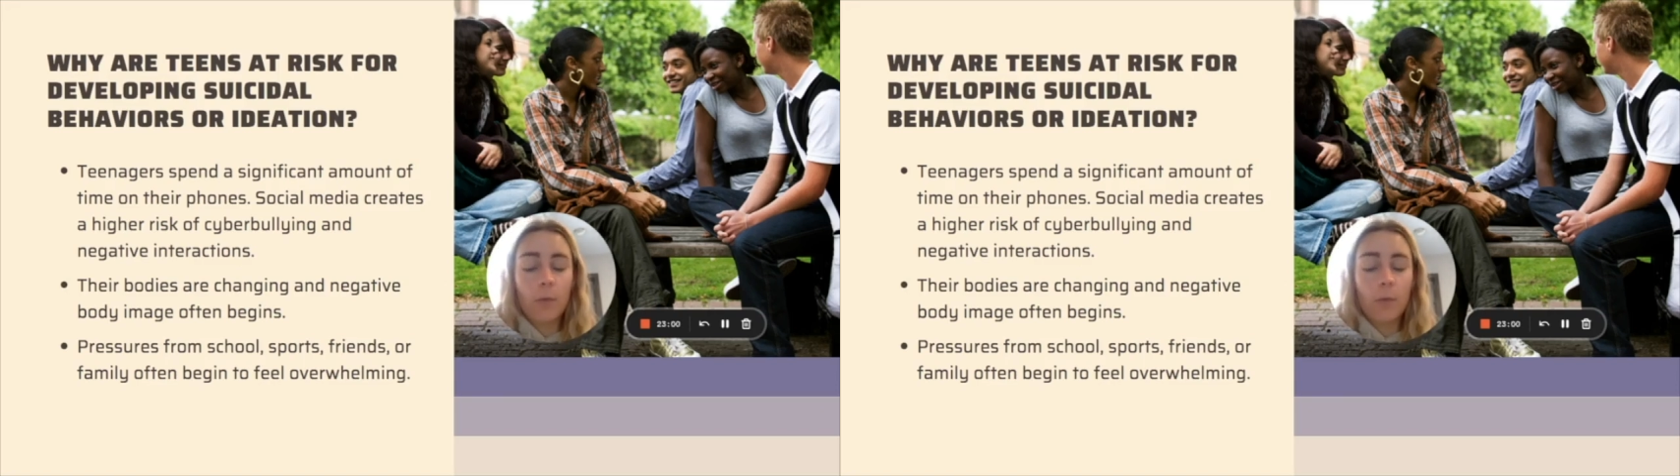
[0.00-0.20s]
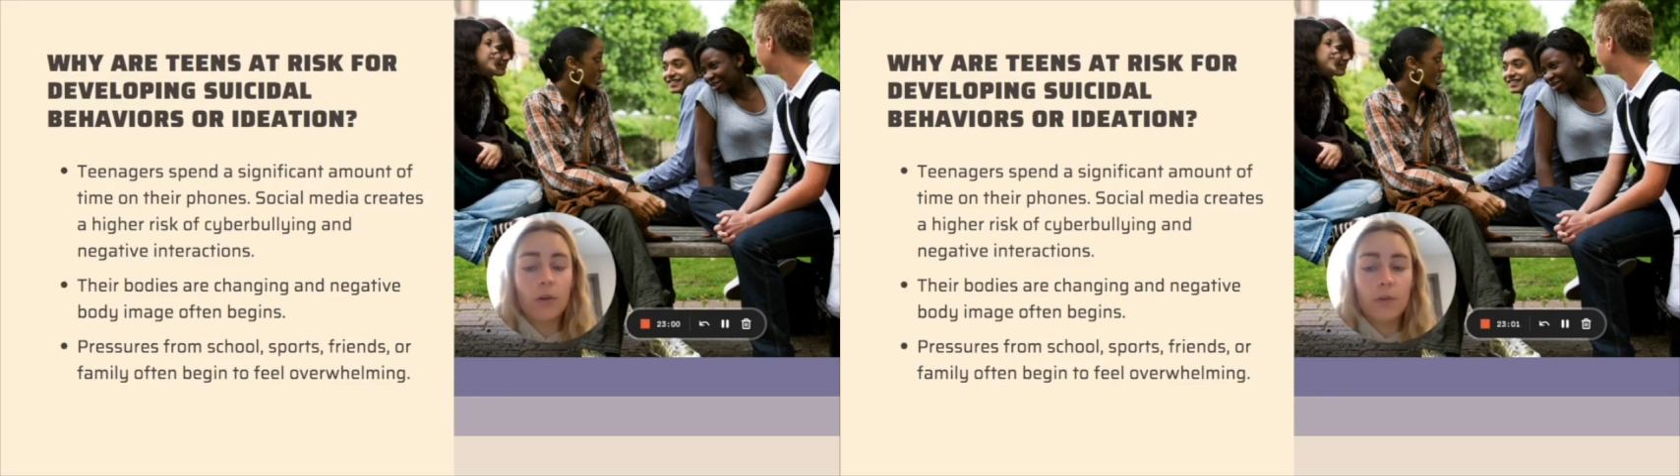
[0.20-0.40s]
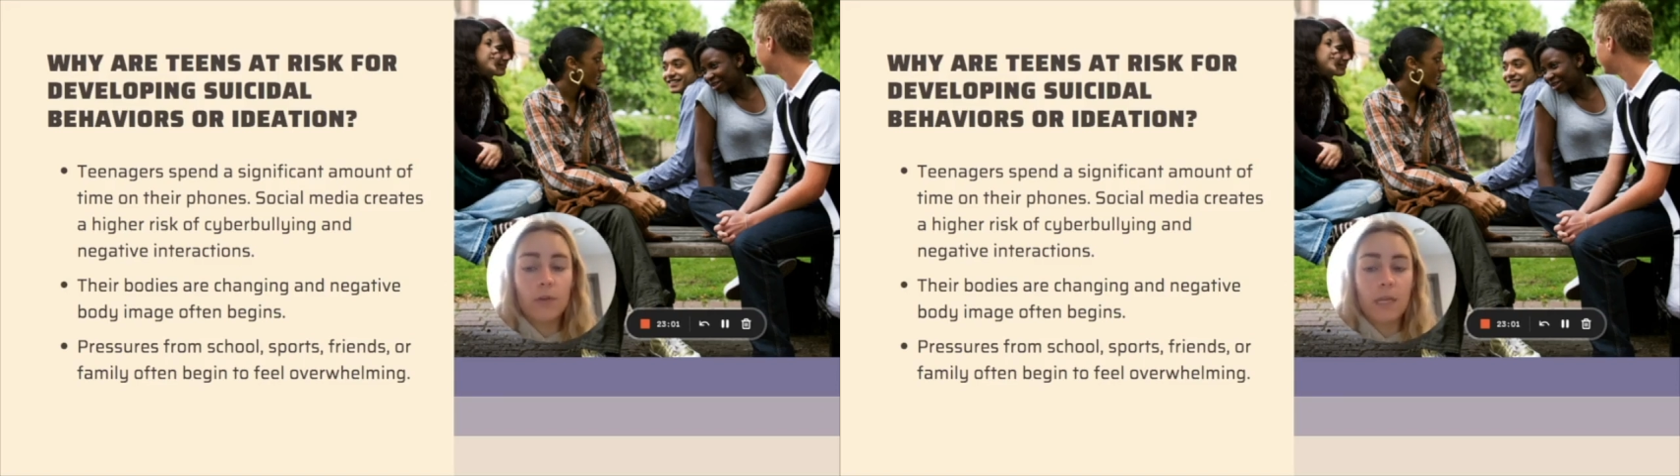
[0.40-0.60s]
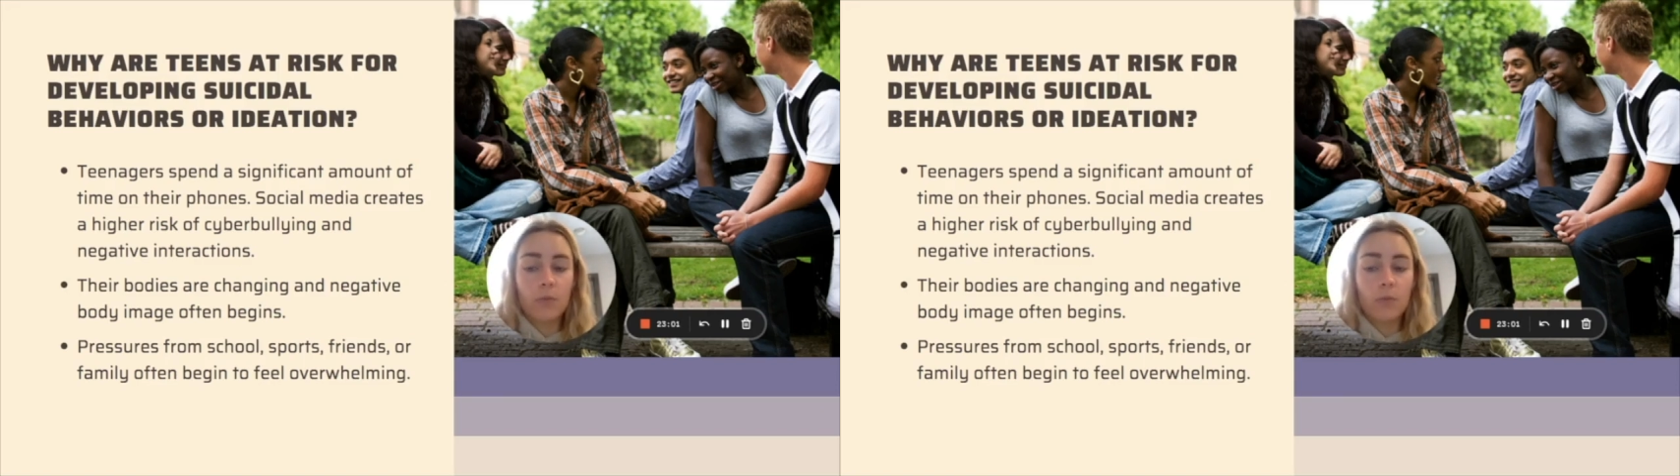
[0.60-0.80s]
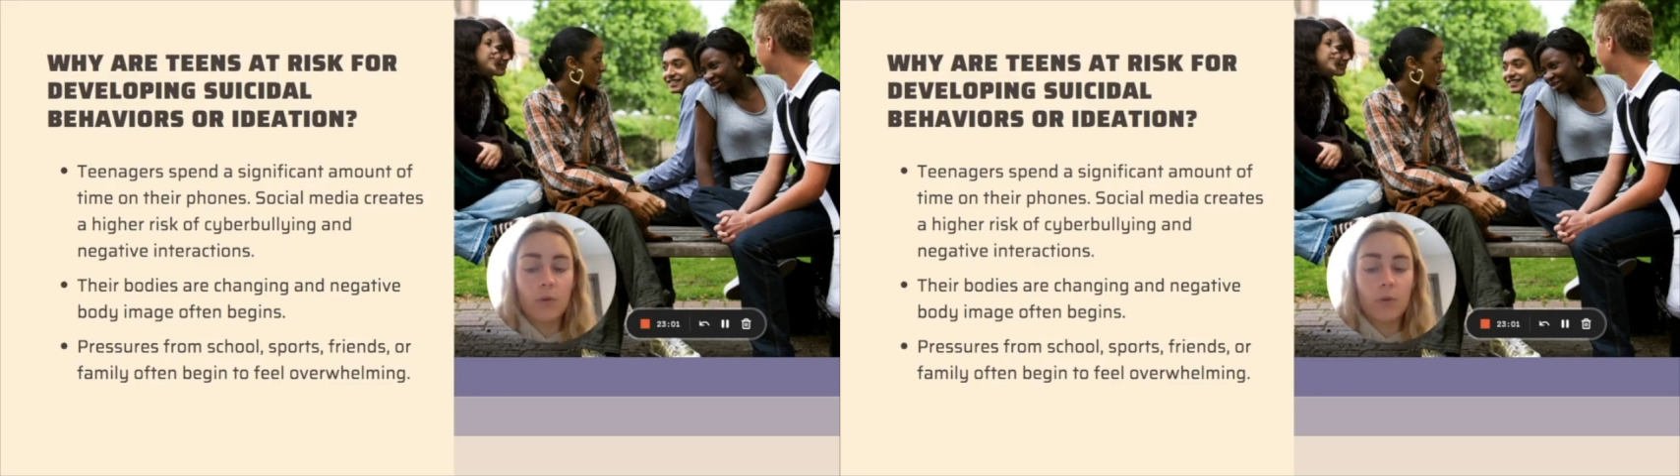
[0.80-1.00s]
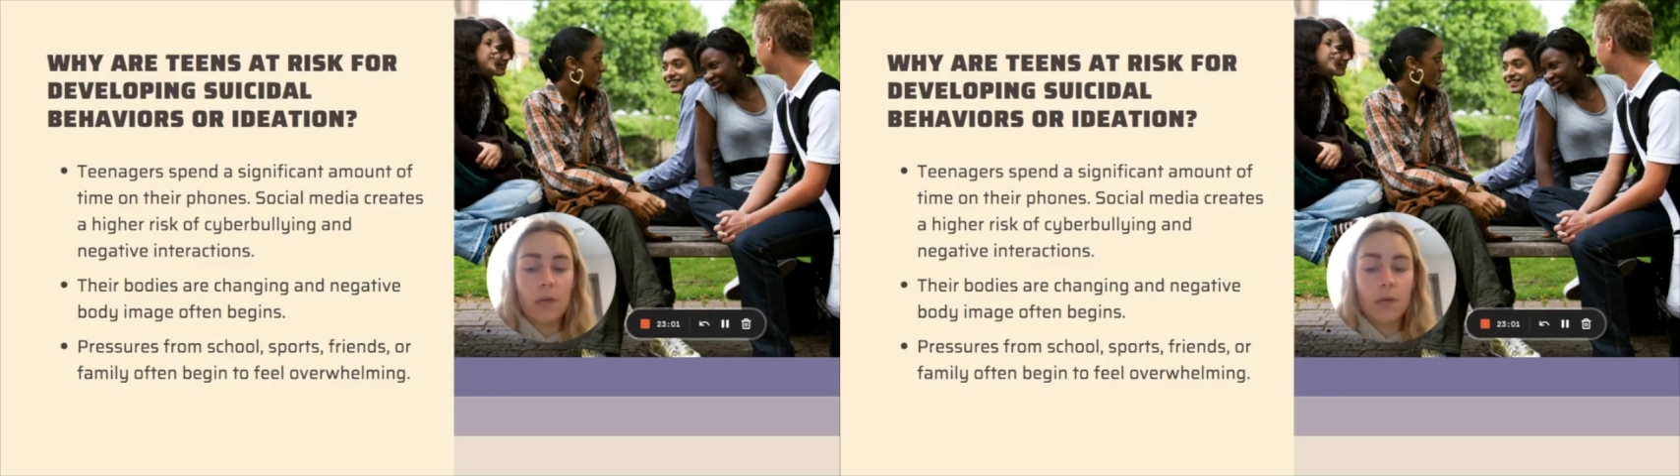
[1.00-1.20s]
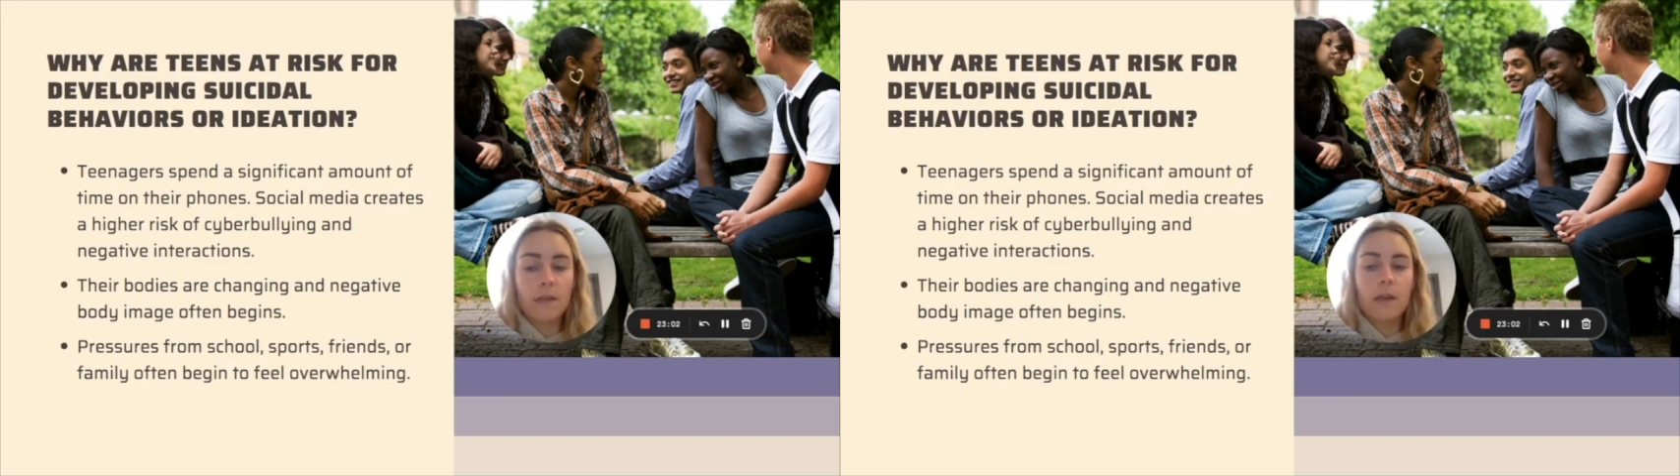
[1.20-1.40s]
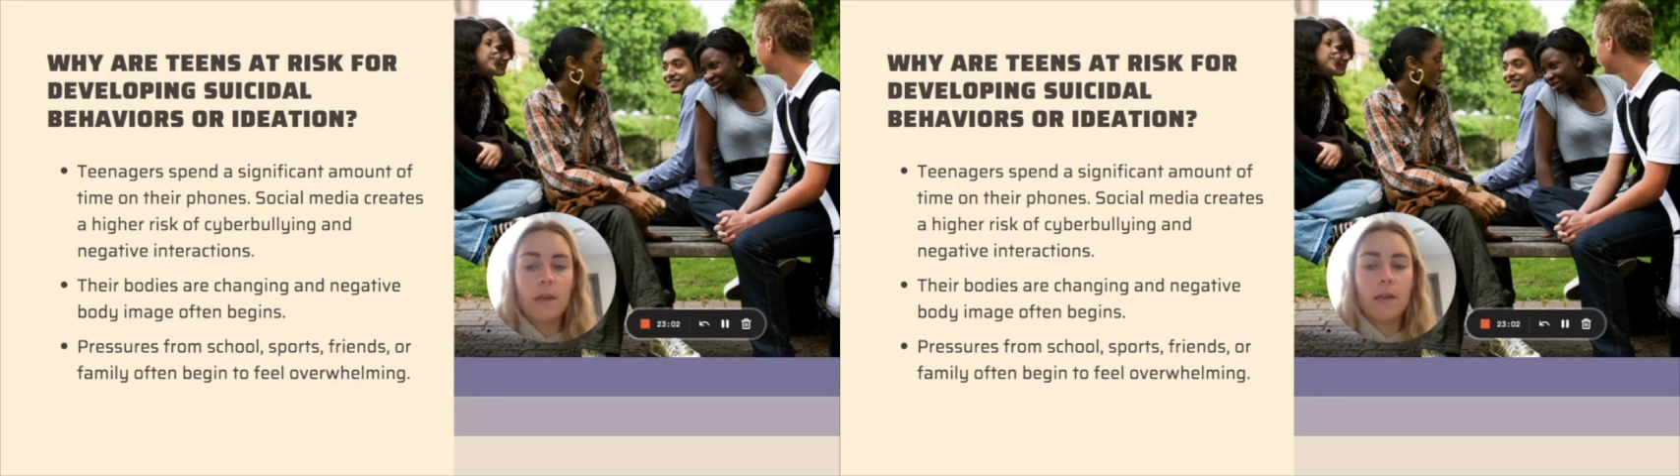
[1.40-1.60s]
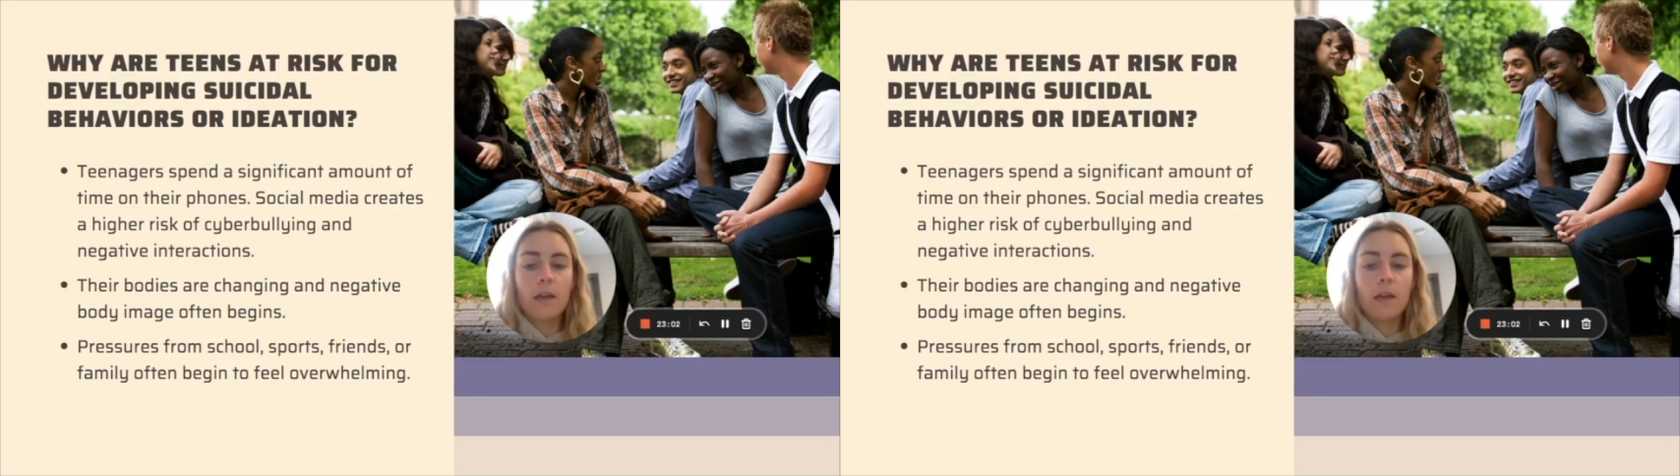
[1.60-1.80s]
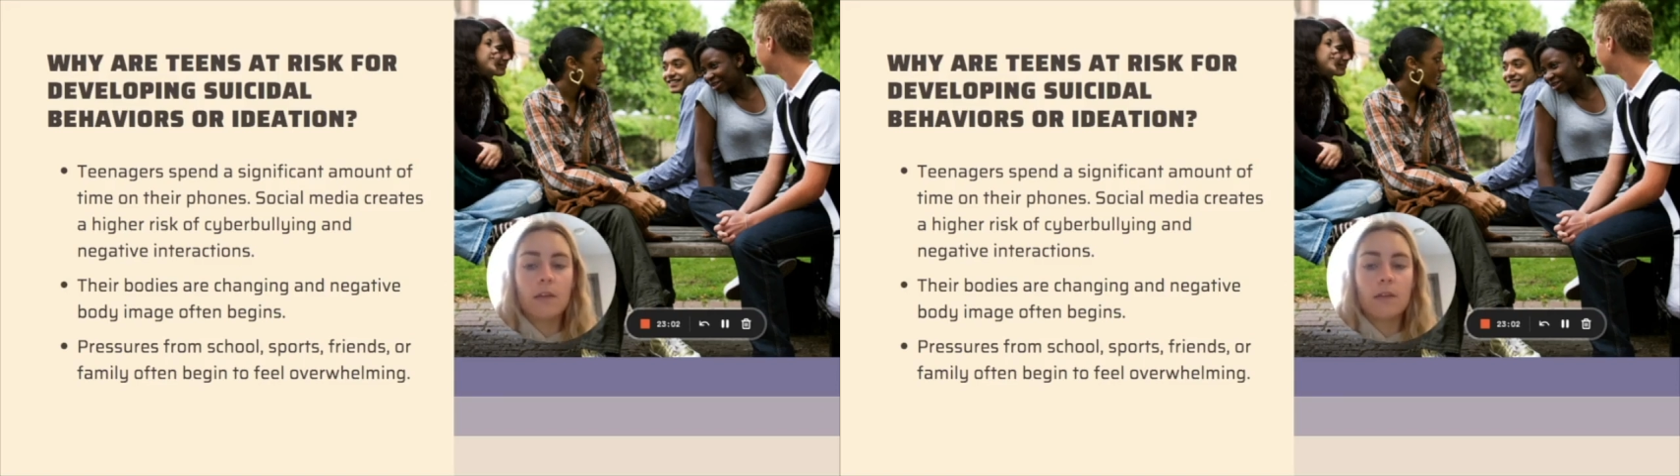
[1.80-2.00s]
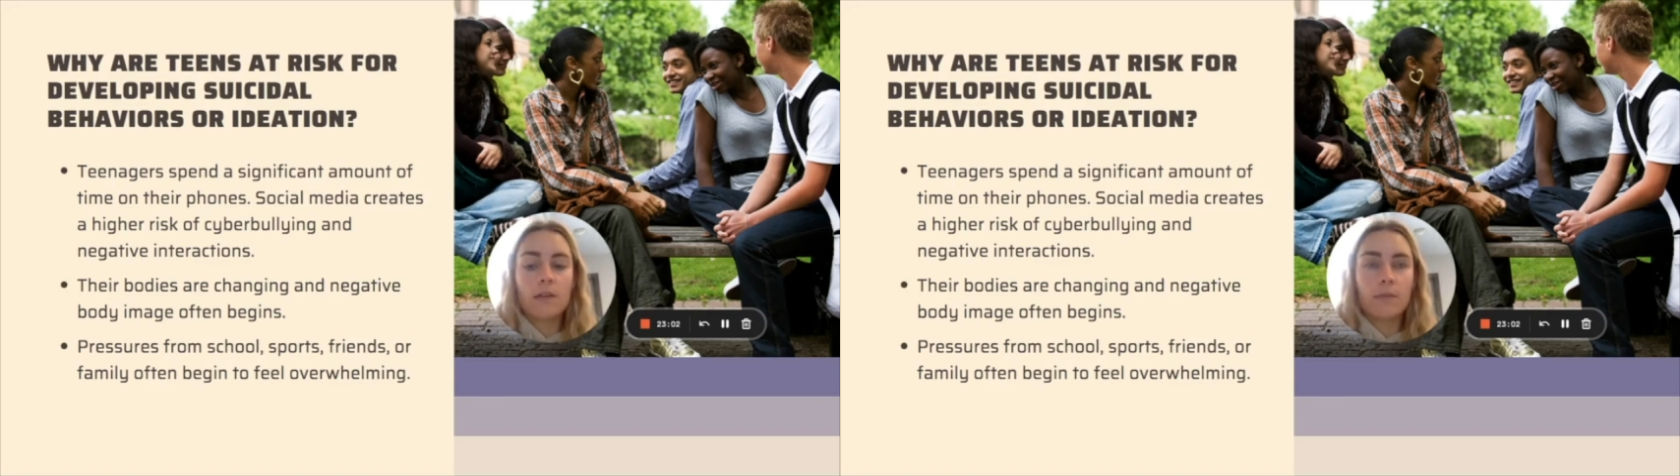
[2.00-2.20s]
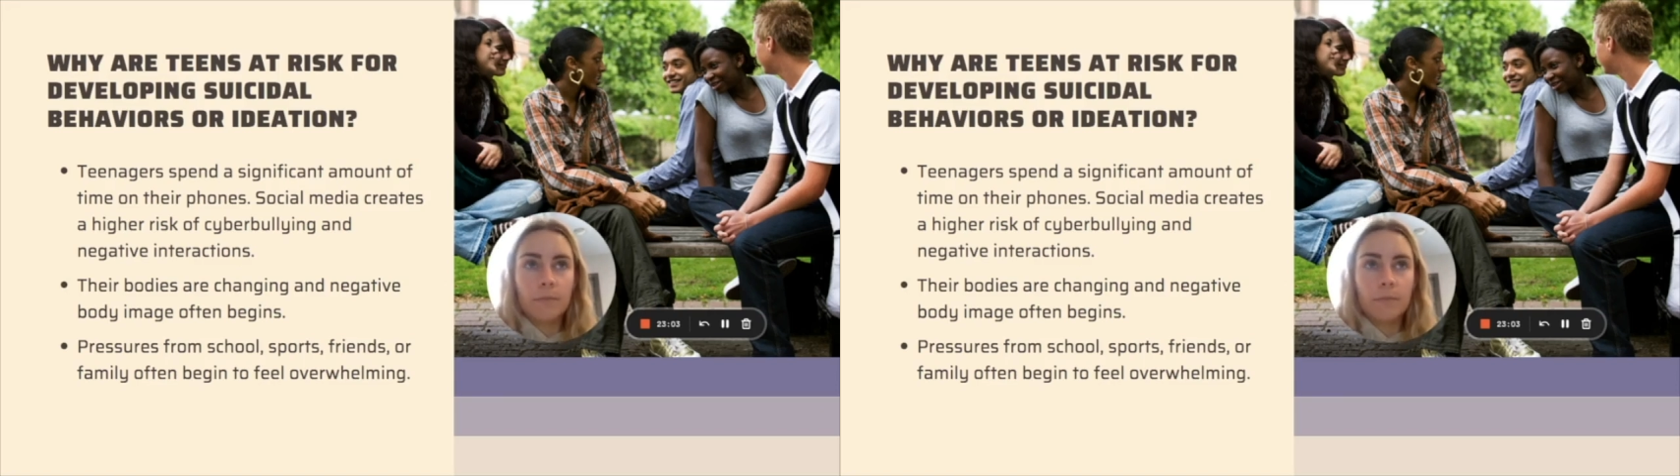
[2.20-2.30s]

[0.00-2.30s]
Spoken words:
girls and boys. And